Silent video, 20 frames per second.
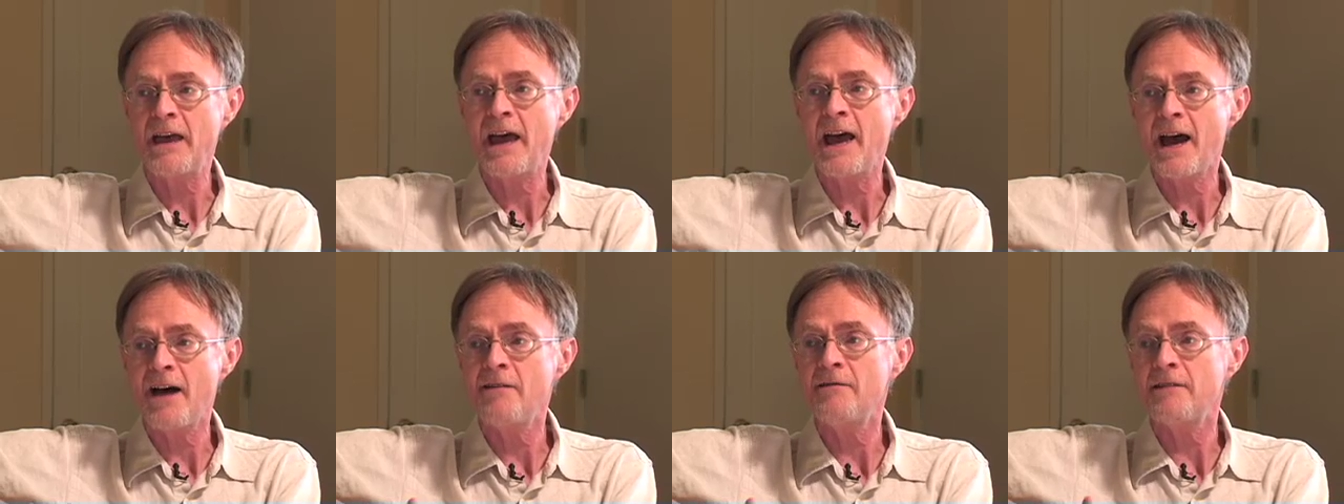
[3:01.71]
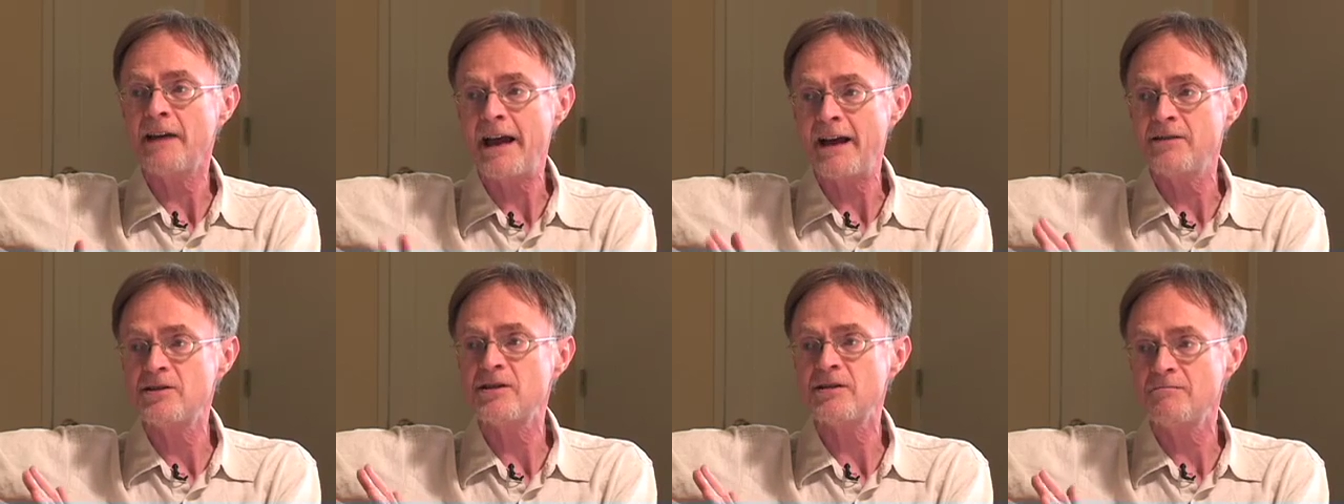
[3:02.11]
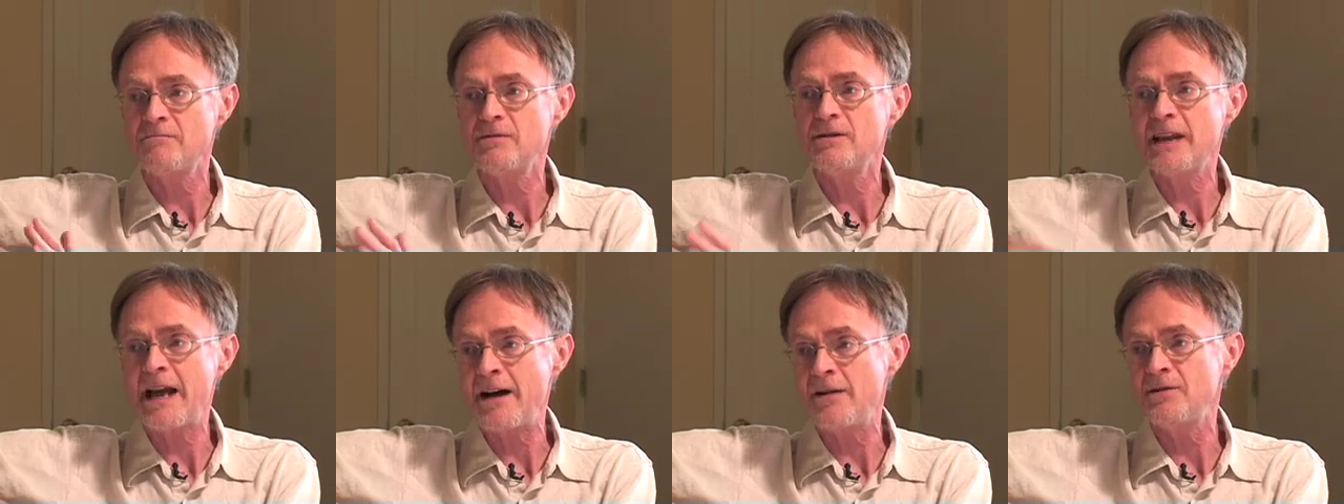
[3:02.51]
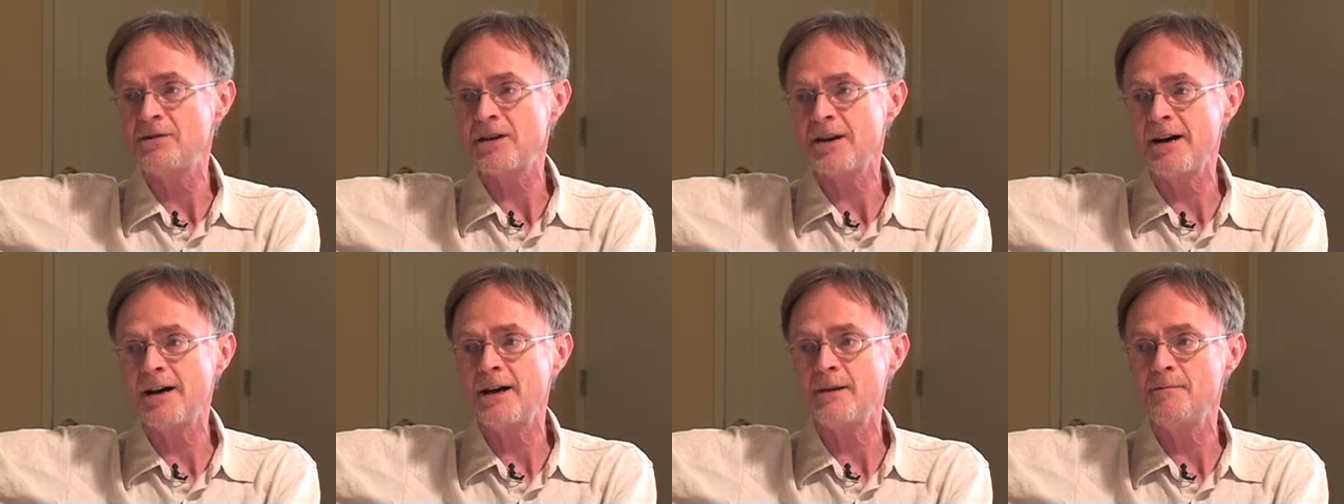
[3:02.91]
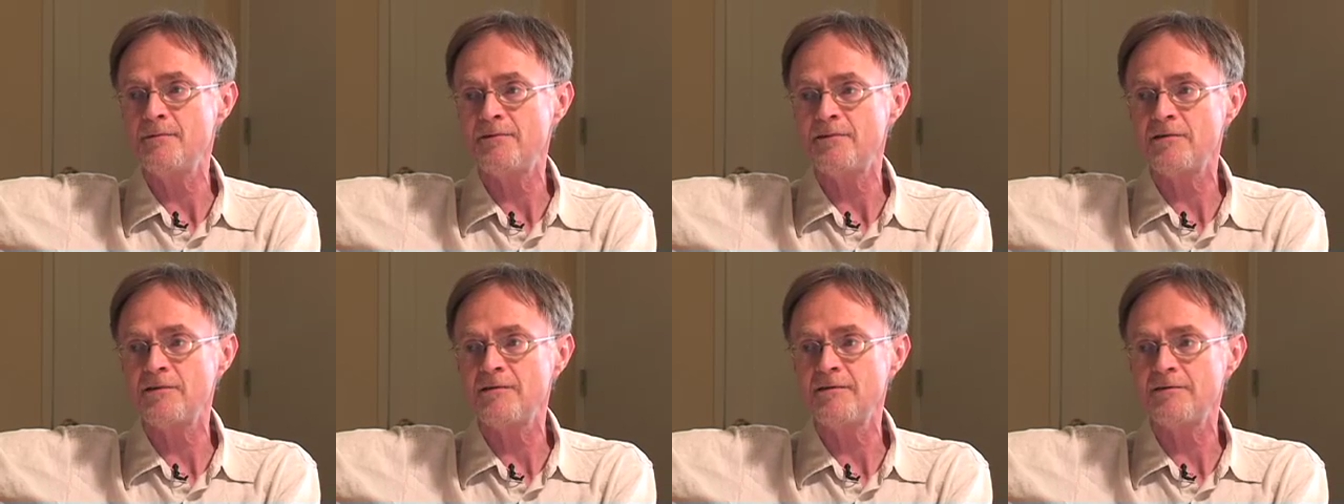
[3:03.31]
they have had some downtime
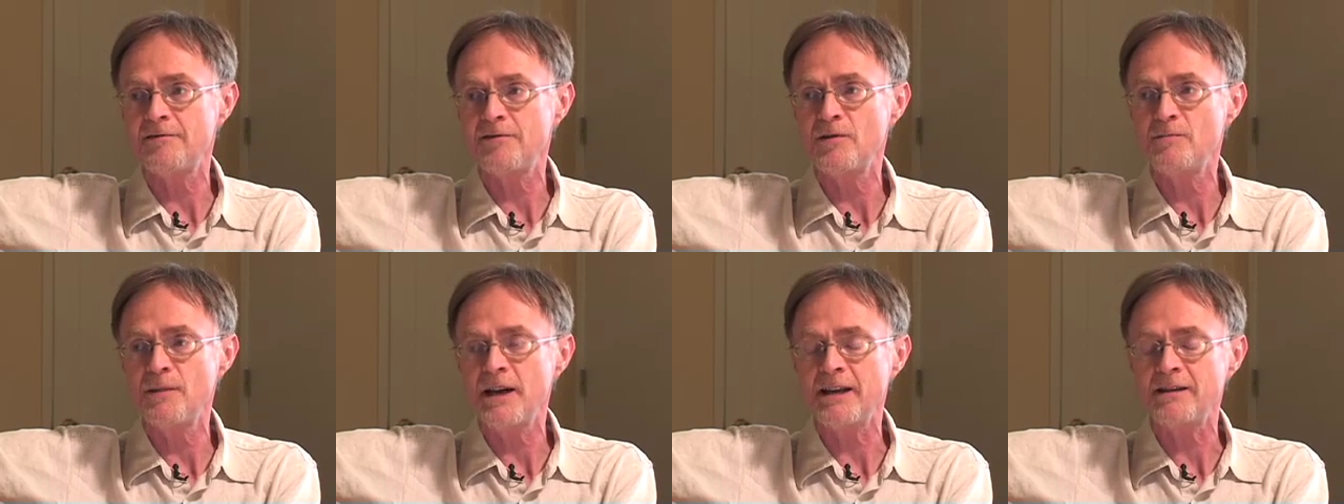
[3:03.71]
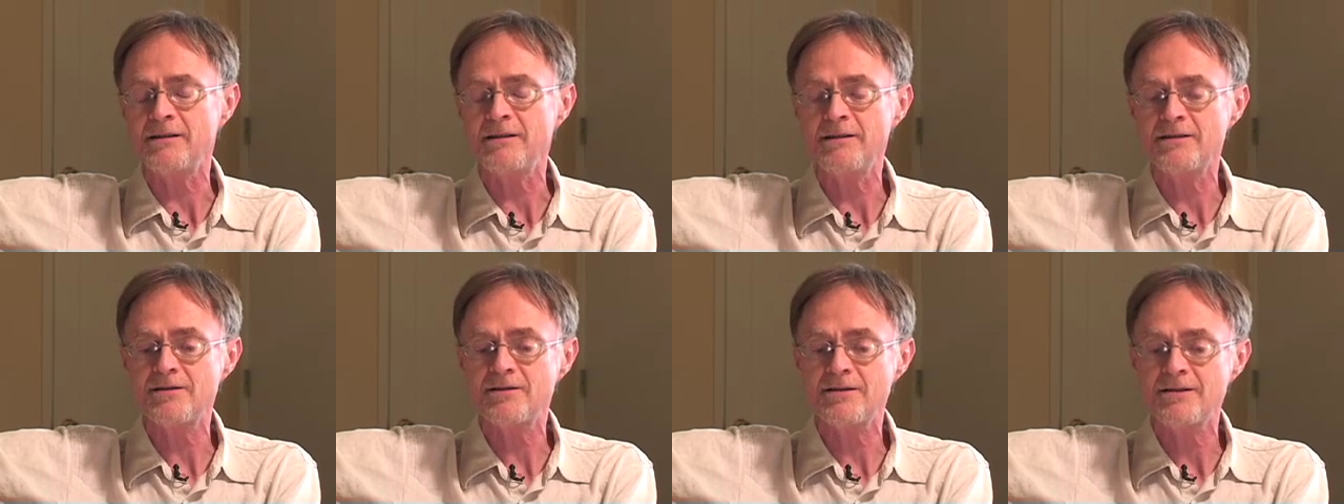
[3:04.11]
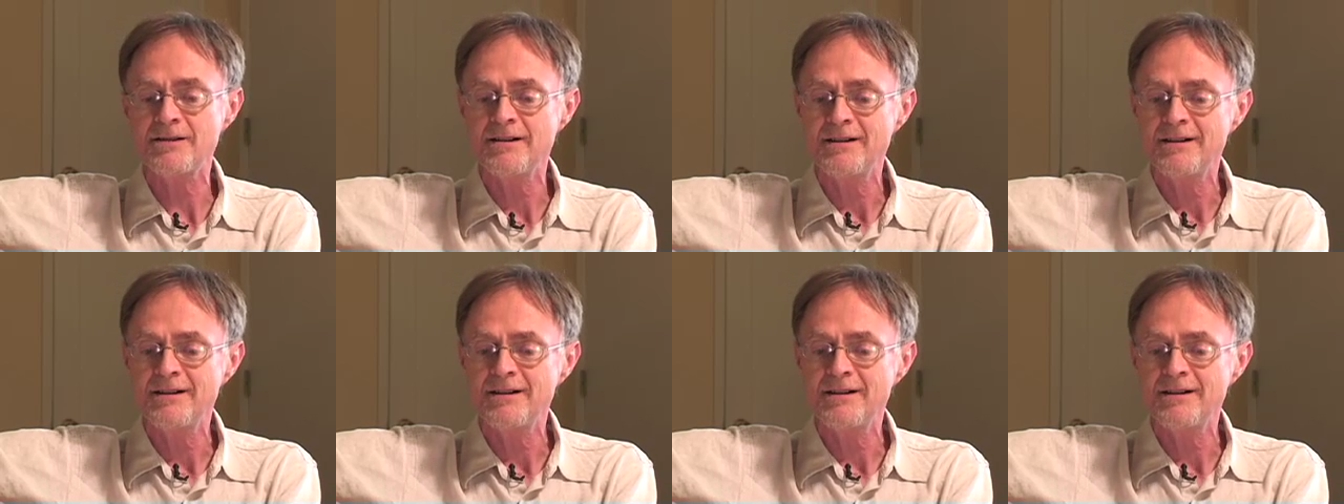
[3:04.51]
for, for maintenance.